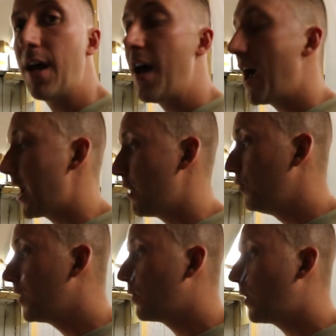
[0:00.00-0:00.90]
of it. And I
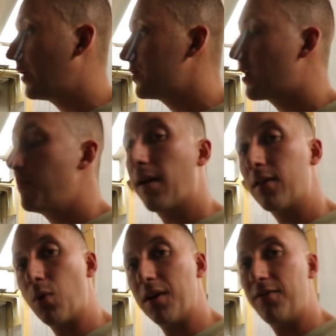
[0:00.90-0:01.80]
really want to try to
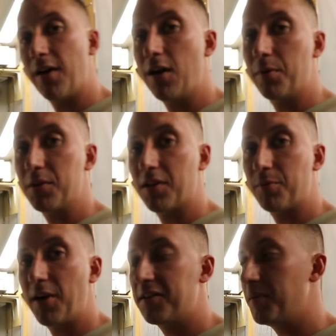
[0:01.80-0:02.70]
make it to where it's variable
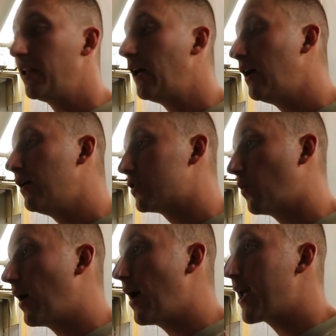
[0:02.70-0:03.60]
displacement
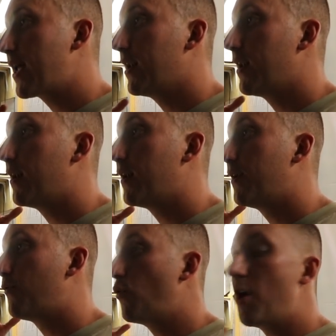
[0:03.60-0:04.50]
to where I can
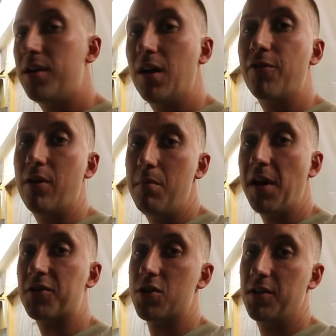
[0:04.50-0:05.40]
run different
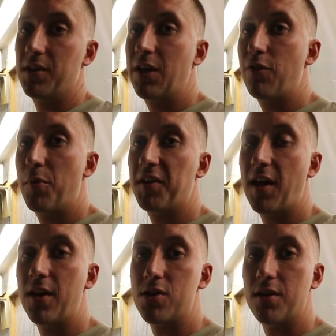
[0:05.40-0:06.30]
mixtures and different
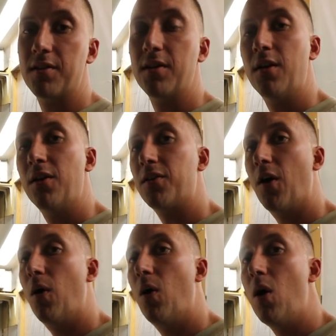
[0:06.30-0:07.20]
percentages.
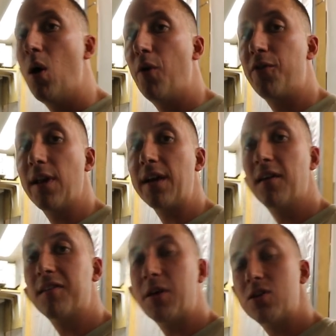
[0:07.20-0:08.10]
So hopefully you
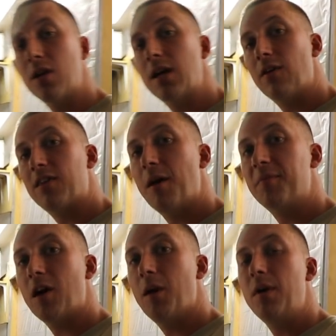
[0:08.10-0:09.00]
like this. Make sure you give it a
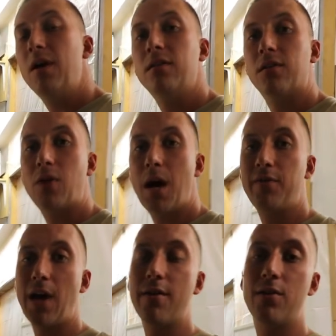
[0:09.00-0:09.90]
thumbs up.
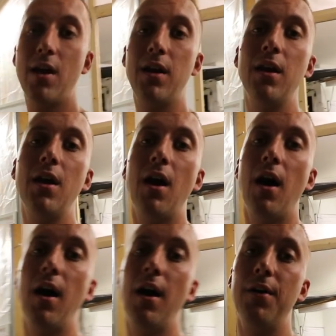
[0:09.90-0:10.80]
Subscribe if you haven't already.
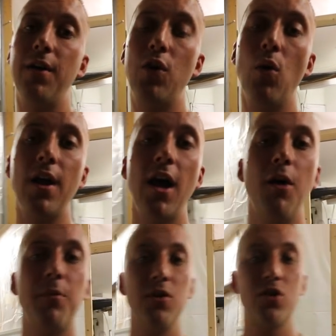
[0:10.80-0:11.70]
Uh, if you want to
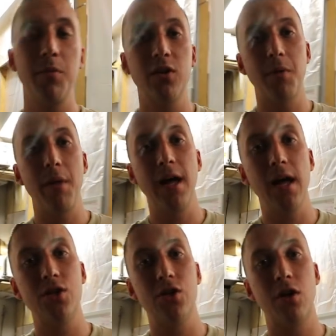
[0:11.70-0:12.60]
help contribute to my
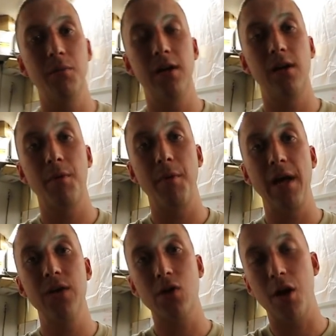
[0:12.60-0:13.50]
page, you can become a
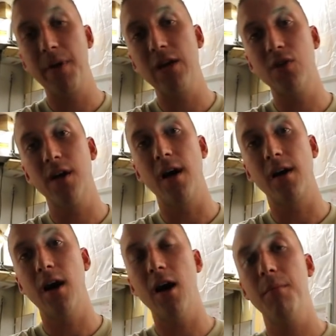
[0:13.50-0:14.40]
patron on
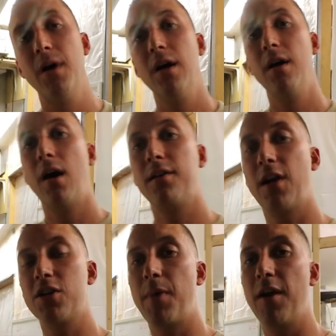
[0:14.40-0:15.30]
patreon.com
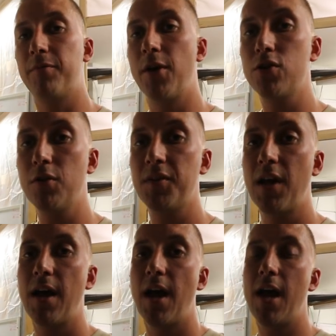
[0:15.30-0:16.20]
slash Myers
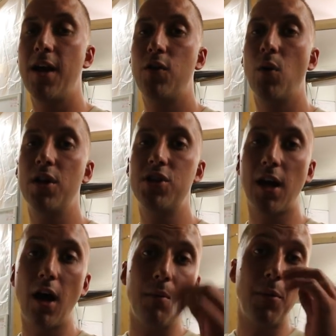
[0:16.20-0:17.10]
Mushrooms. And if you want to
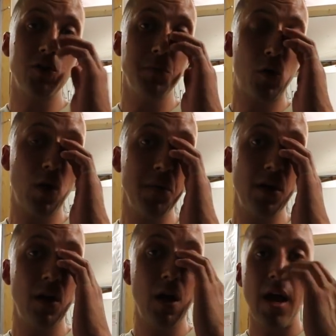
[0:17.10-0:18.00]
check out mushroom
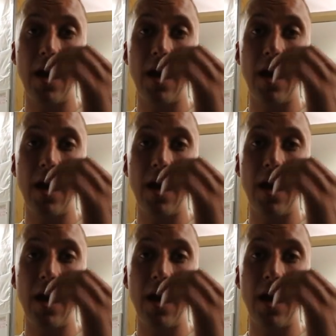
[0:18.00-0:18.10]
equipment,